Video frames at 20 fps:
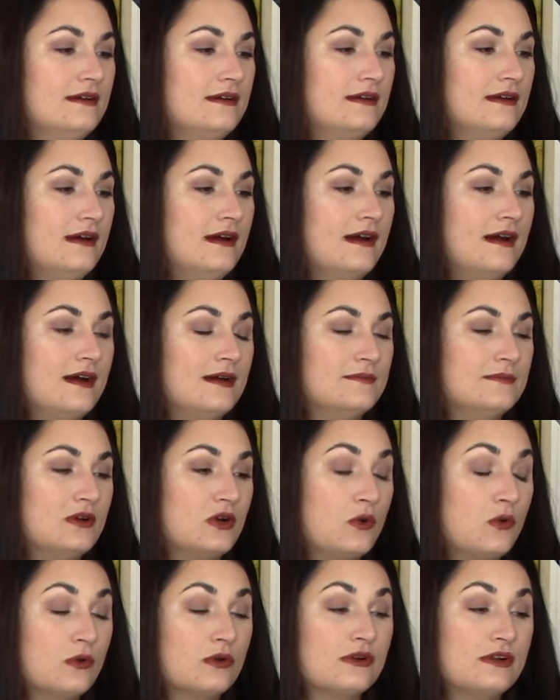um,
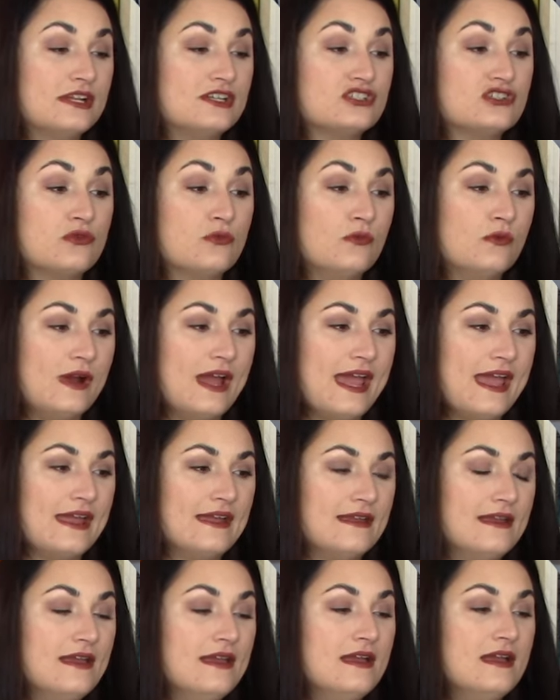quarter inch
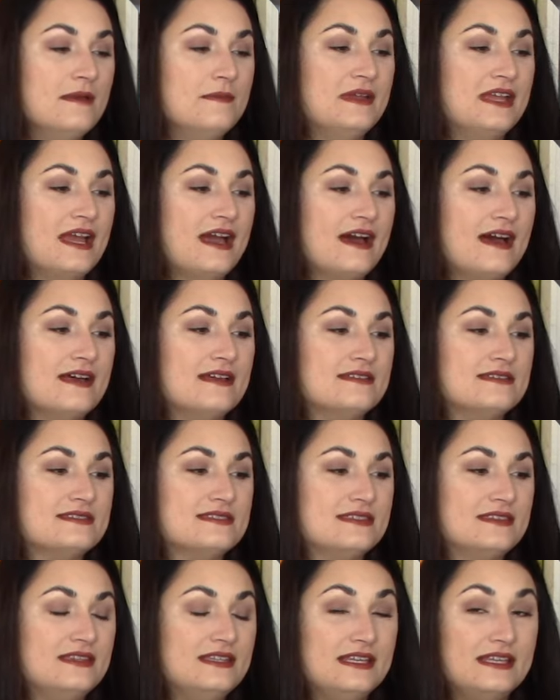away, because
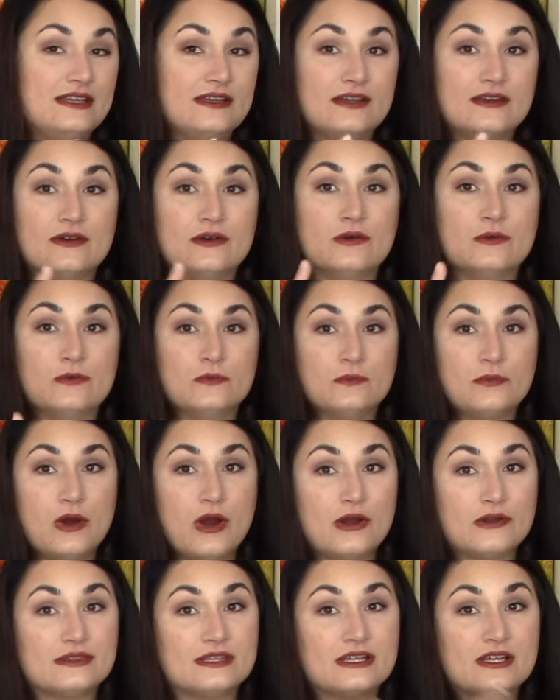the
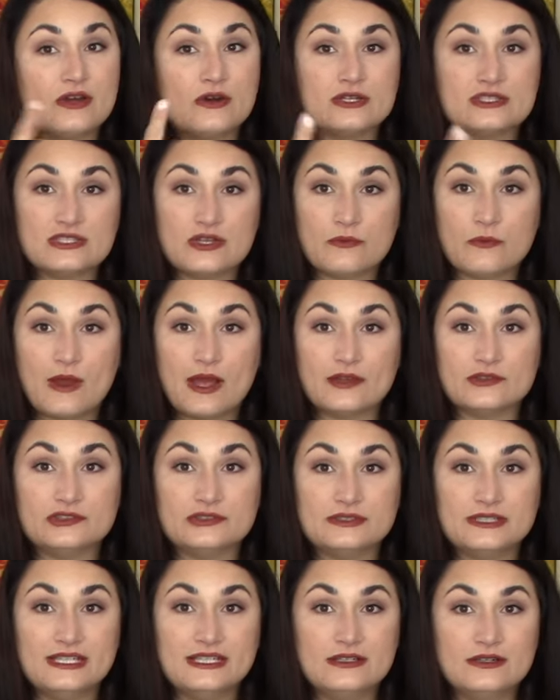part that goes around
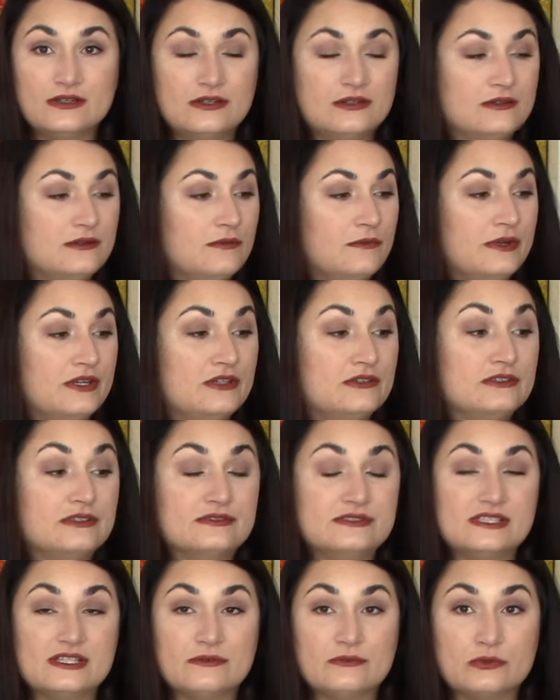your needle when you're
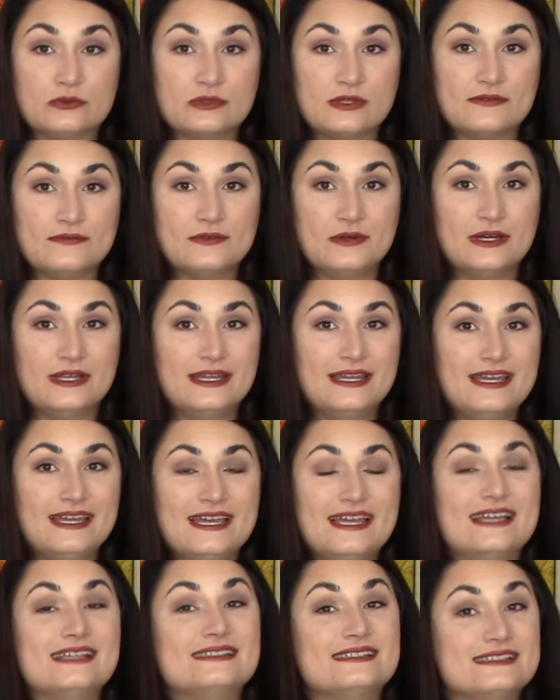using a ruler foot is